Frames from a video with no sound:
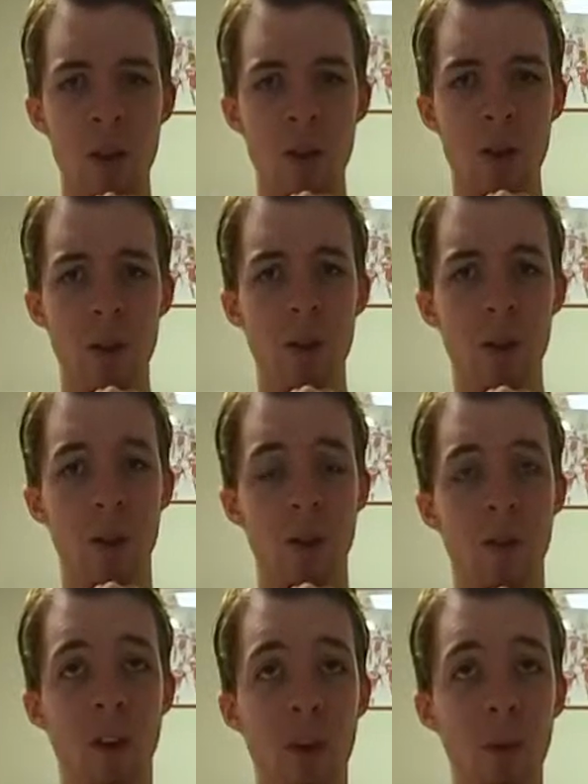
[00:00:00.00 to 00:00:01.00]
I also haven't
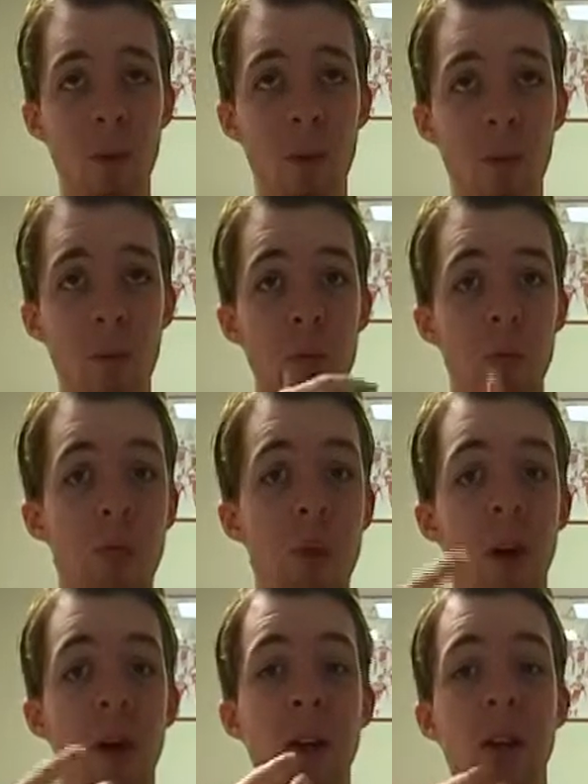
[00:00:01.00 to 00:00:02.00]
really felt
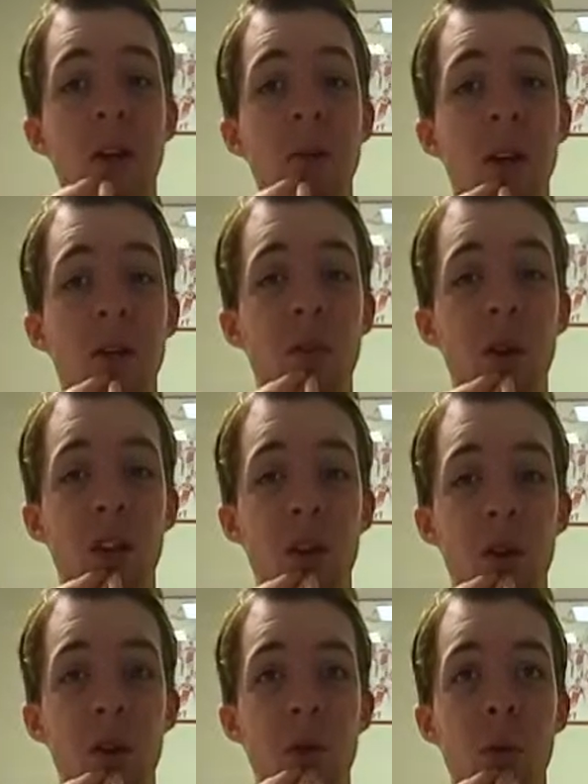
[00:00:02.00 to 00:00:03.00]
I needed to make a
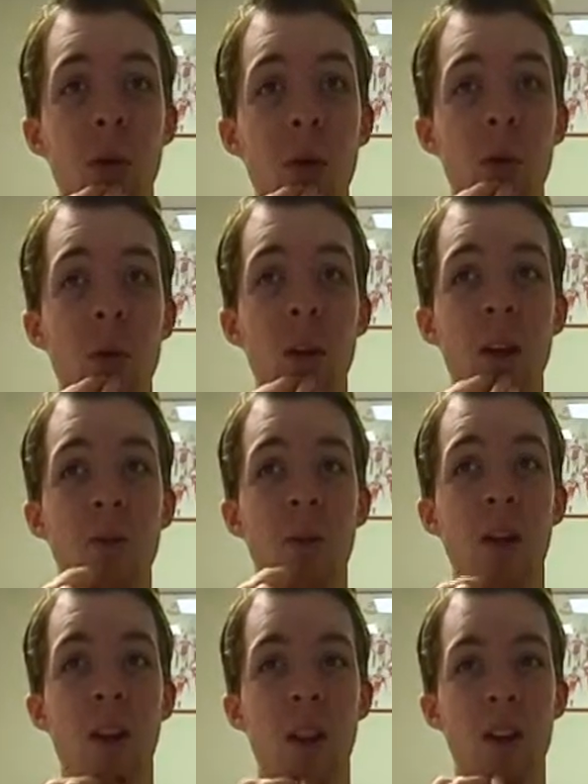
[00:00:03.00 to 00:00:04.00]
video, but then I
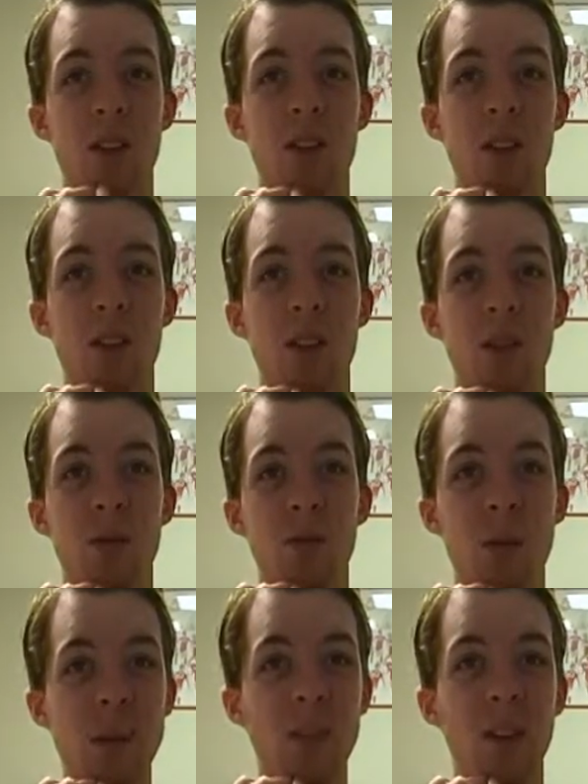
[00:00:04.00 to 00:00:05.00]
realized
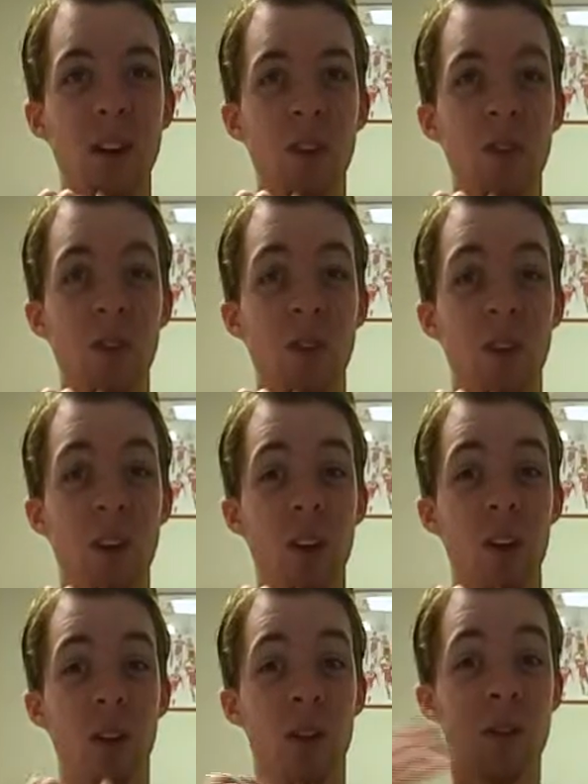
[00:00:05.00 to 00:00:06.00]
making videos is
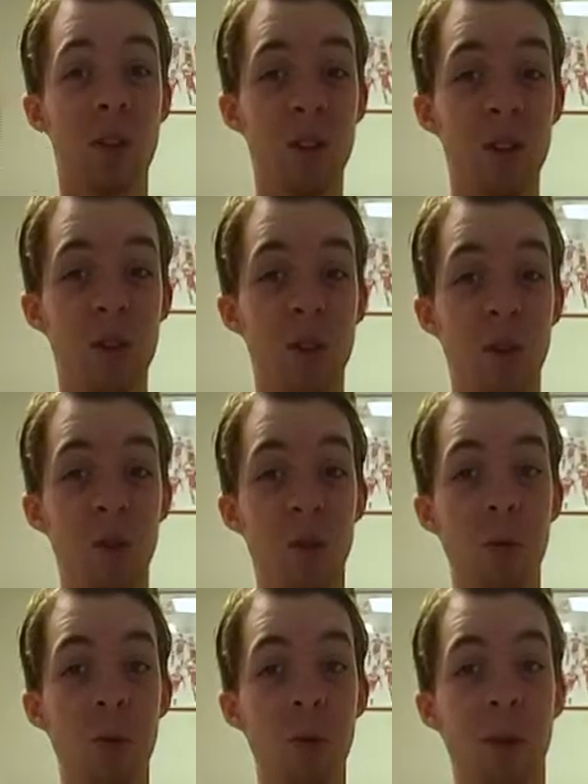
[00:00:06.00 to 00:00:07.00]
fun,
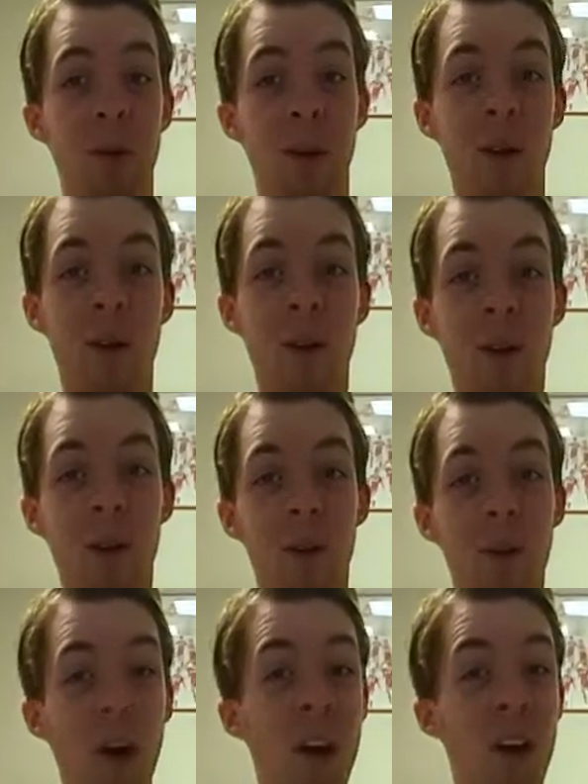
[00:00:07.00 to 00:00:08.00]
so
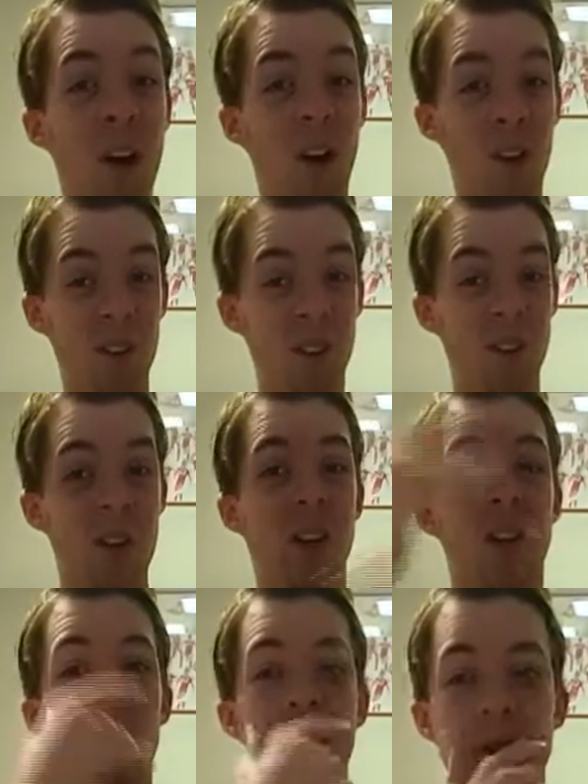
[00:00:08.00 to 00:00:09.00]
why not?
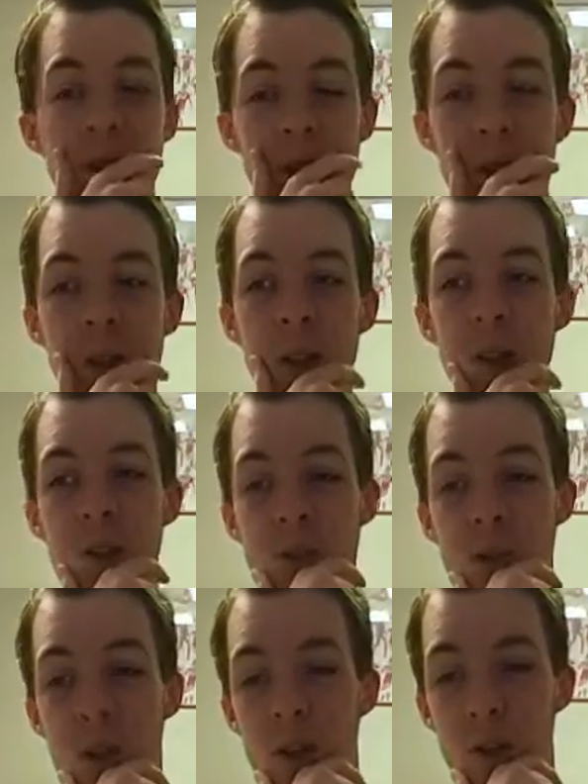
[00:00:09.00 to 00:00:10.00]
I
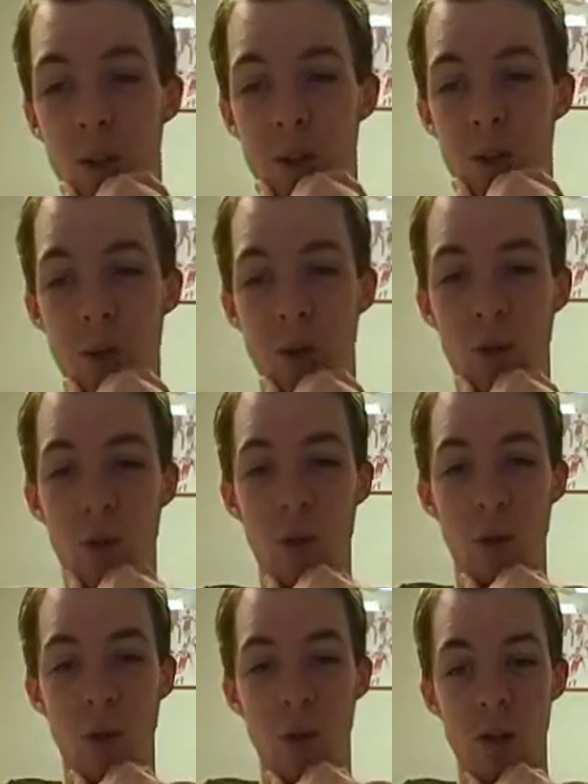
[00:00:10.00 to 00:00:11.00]
also kind of lost my old
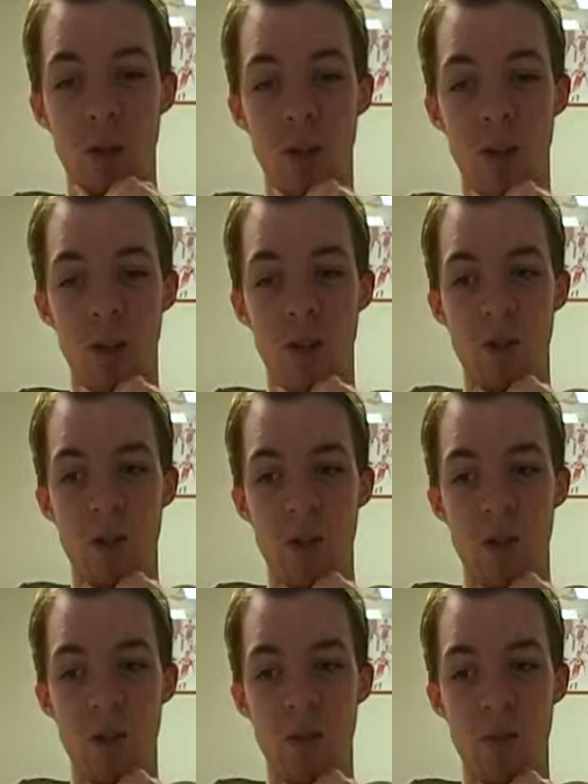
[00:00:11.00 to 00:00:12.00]
memory card, so that
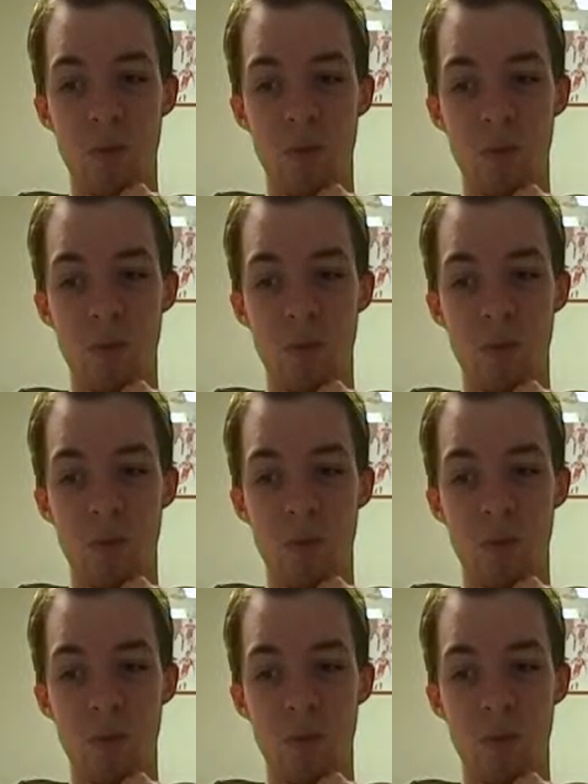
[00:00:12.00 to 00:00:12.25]
does,